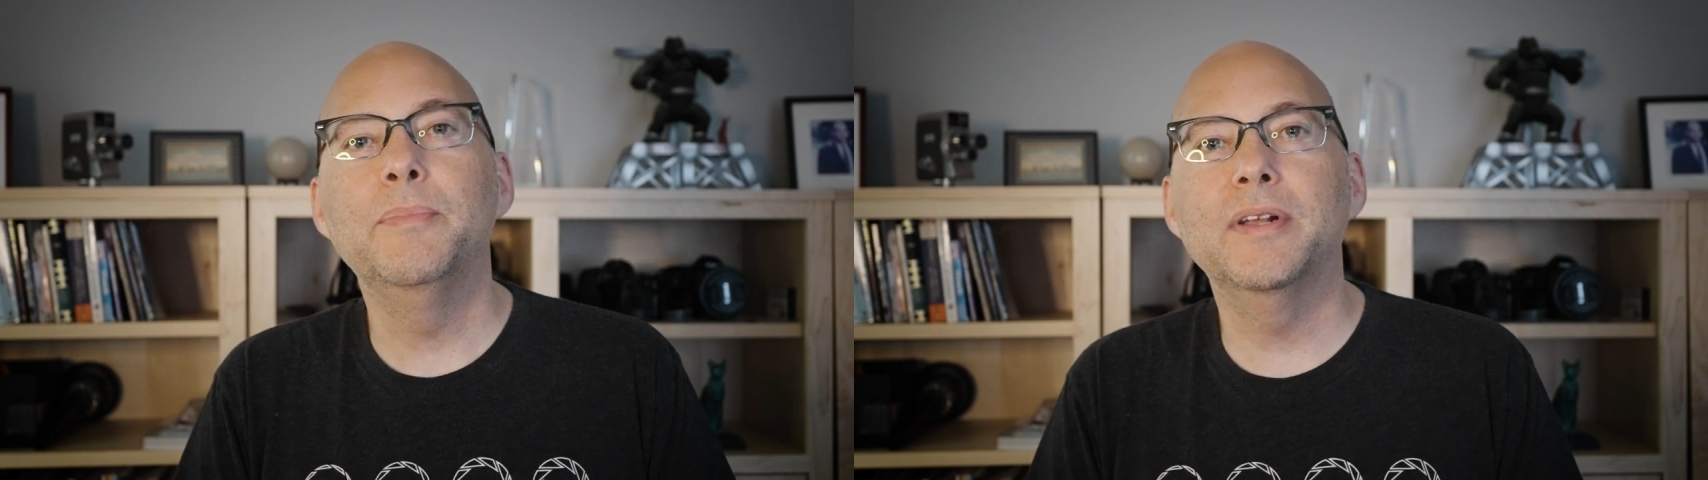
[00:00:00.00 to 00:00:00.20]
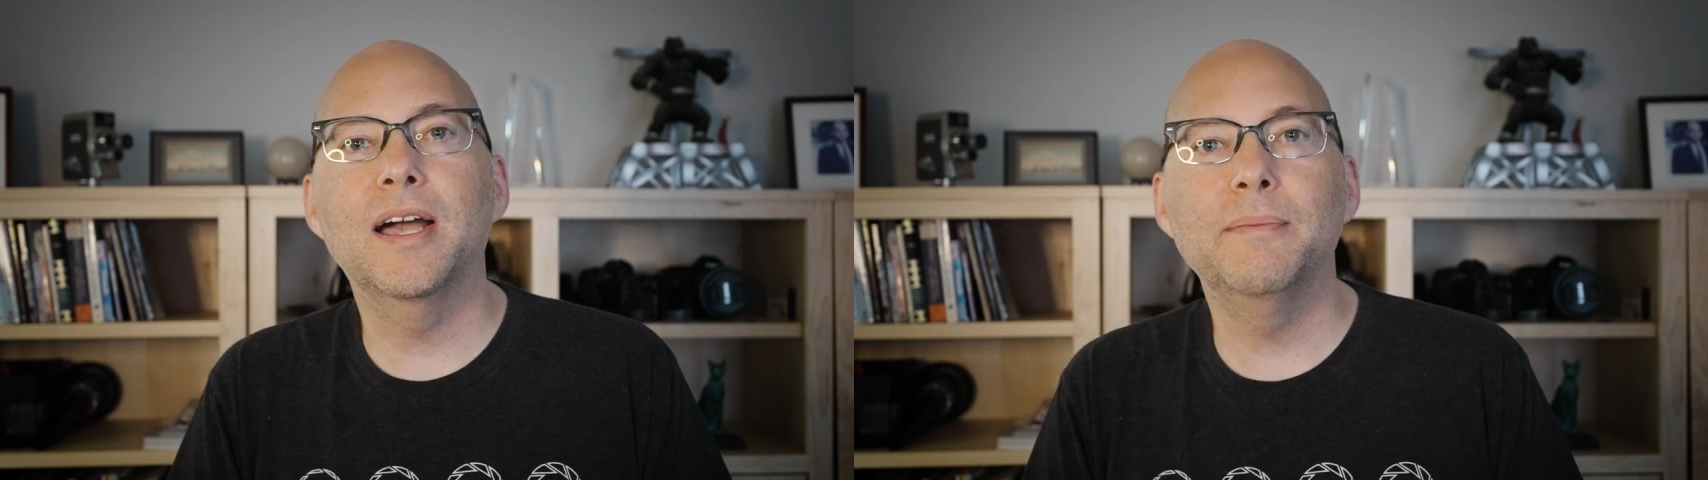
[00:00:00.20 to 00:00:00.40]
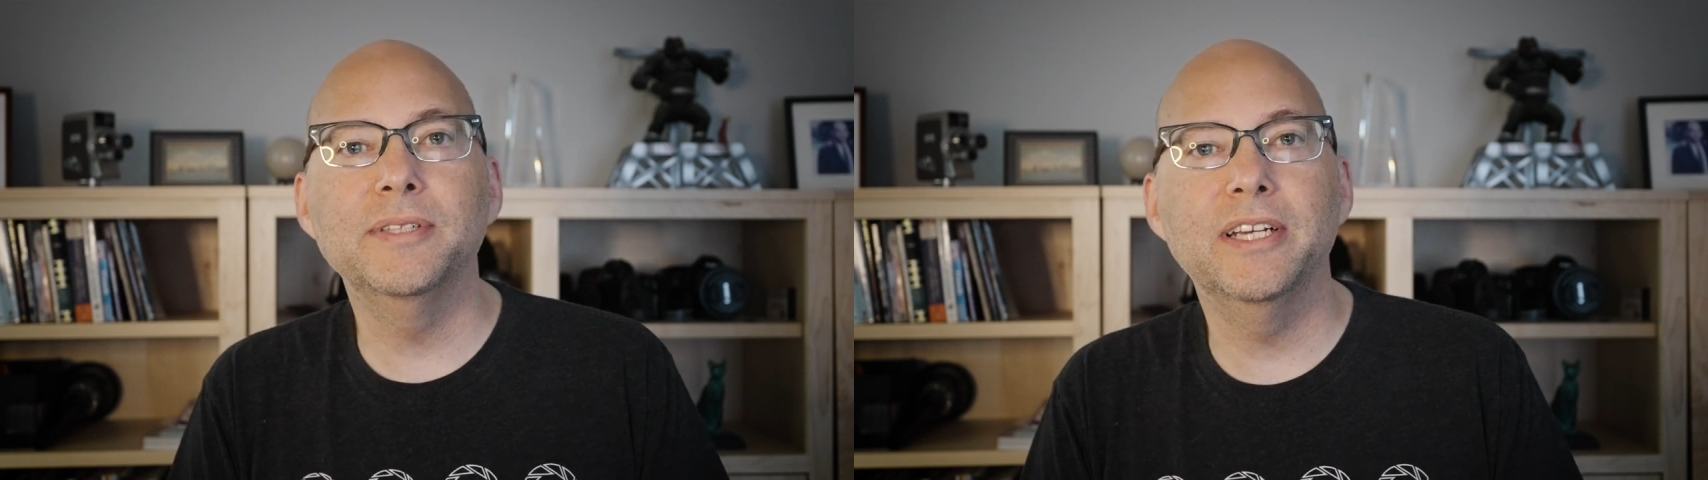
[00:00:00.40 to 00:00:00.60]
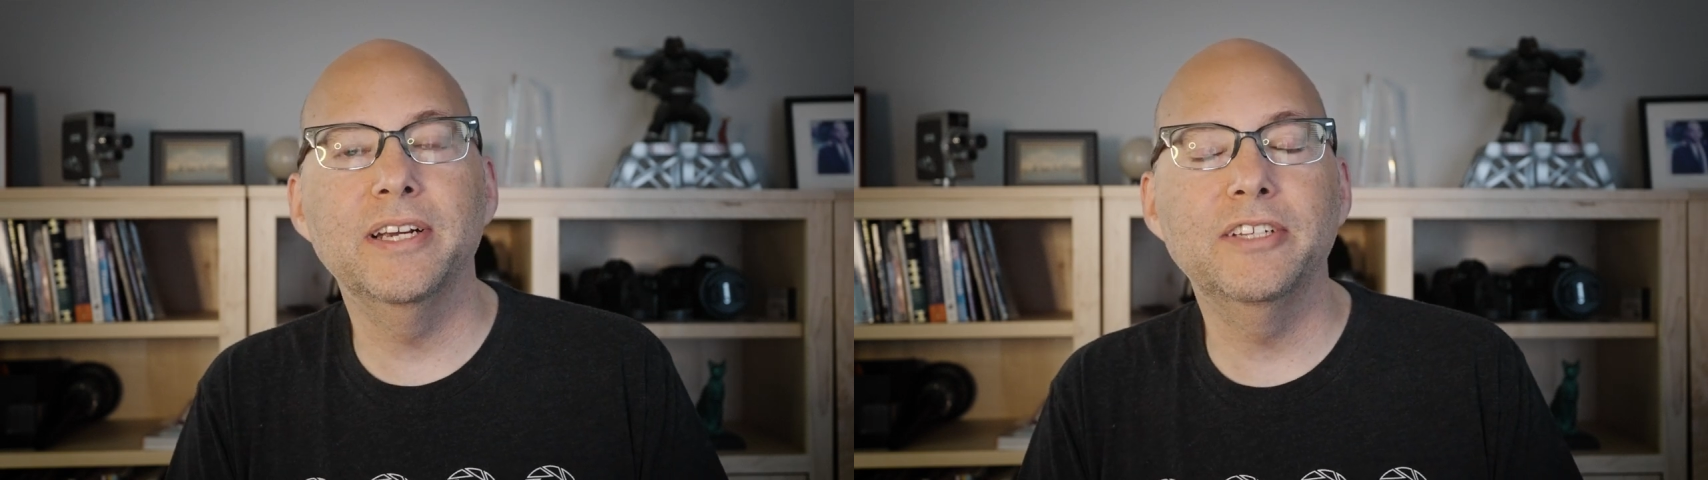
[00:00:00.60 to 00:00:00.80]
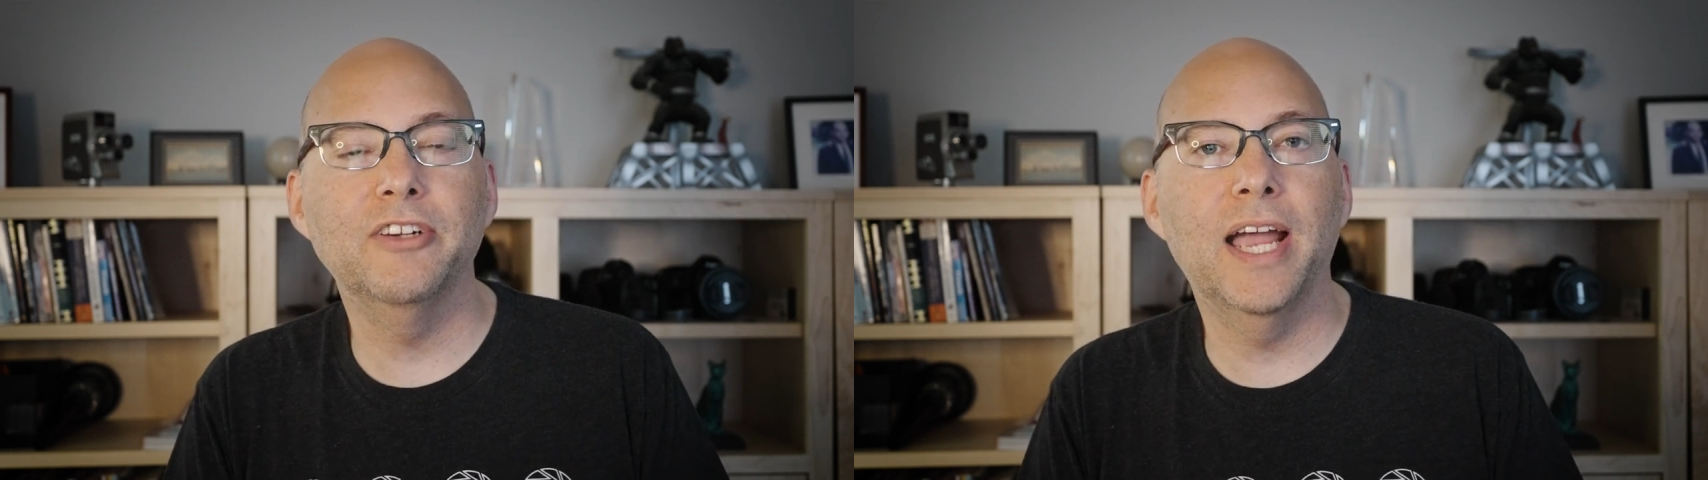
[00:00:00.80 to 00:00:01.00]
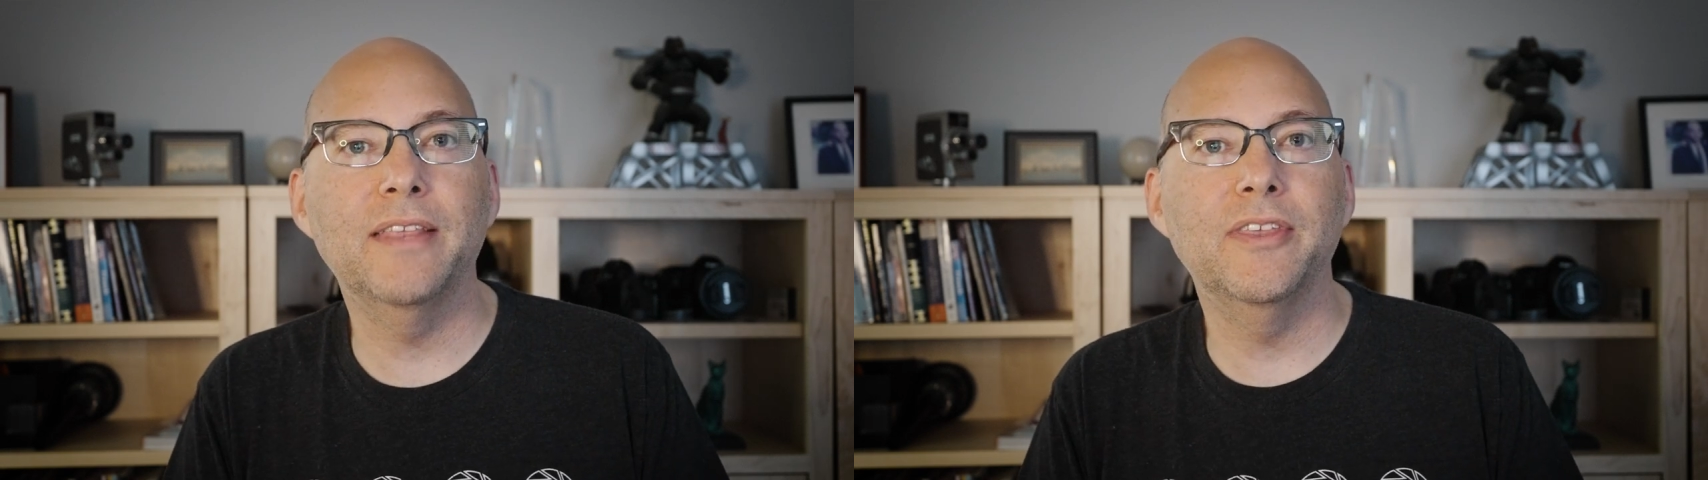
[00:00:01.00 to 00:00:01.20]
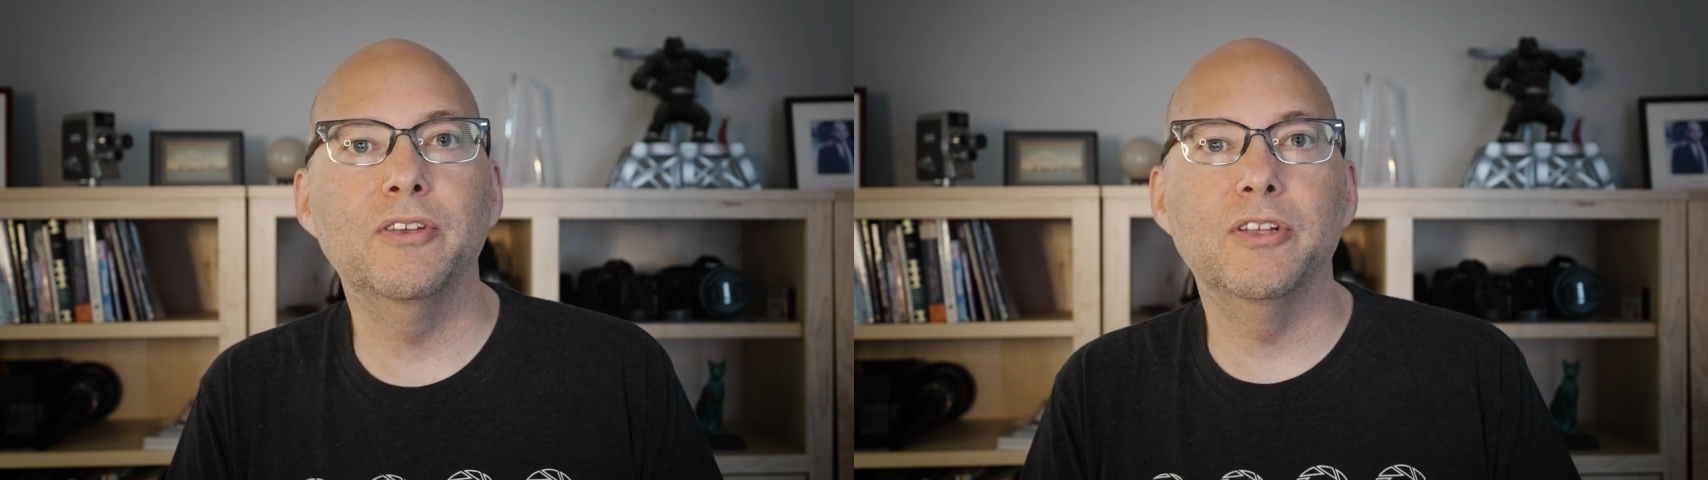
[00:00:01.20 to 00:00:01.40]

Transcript: but a commentary track that you